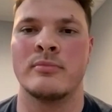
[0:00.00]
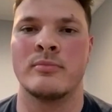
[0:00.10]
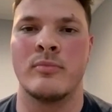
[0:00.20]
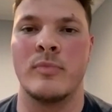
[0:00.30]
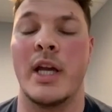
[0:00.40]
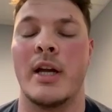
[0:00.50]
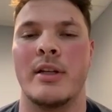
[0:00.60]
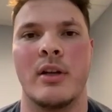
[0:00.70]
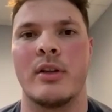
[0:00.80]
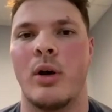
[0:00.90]
Yeah,
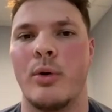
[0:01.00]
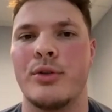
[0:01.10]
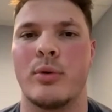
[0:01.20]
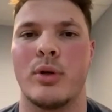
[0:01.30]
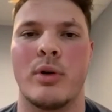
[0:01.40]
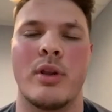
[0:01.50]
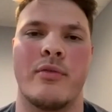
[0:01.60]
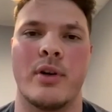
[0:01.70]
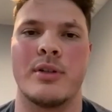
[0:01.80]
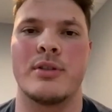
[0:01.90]
the Colts were one of
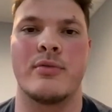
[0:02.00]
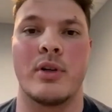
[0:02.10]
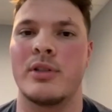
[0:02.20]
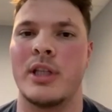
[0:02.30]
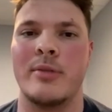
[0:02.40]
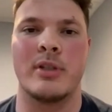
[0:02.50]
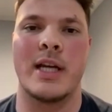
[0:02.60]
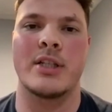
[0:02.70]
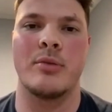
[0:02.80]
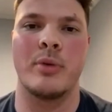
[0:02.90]
the first teams that
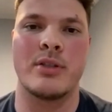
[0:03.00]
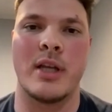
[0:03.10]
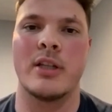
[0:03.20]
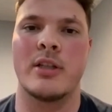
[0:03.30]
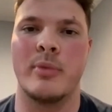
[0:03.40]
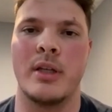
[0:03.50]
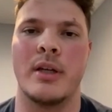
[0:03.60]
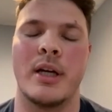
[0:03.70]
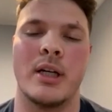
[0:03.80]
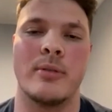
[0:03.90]
actually reached out to me,
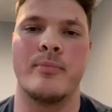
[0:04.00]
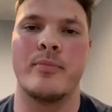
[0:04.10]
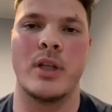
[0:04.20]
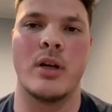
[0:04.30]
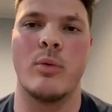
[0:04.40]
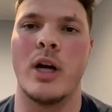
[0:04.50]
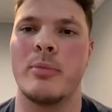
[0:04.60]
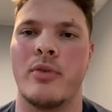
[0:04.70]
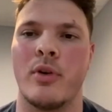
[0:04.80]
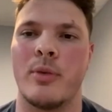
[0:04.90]
well
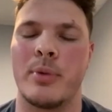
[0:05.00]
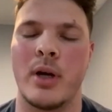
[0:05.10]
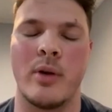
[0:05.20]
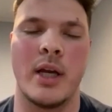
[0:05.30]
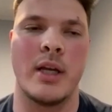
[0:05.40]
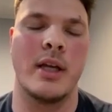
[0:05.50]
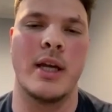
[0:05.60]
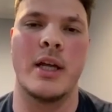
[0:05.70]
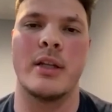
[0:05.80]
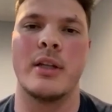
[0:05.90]
before the pro day.
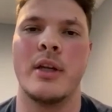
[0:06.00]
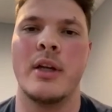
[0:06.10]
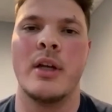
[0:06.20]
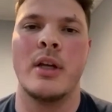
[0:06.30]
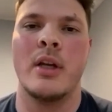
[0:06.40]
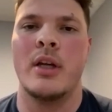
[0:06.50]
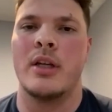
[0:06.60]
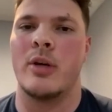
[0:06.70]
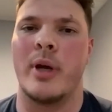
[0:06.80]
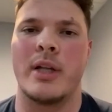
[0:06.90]
And
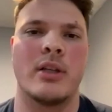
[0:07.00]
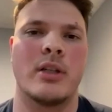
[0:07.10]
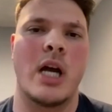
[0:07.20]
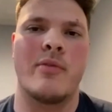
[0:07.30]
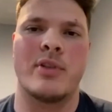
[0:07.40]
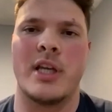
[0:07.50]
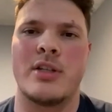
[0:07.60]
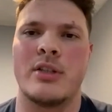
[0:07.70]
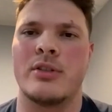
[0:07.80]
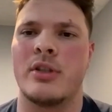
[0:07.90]
we had good
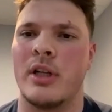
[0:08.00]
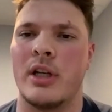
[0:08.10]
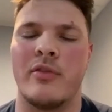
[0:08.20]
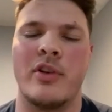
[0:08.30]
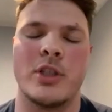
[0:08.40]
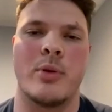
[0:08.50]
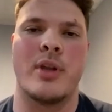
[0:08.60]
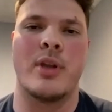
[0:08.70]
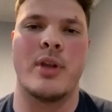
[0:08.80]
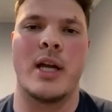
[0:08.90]
conversations, good interviews with
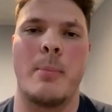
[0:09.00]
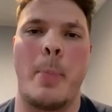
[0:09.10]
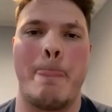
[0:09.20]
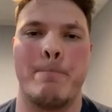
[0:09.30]
them.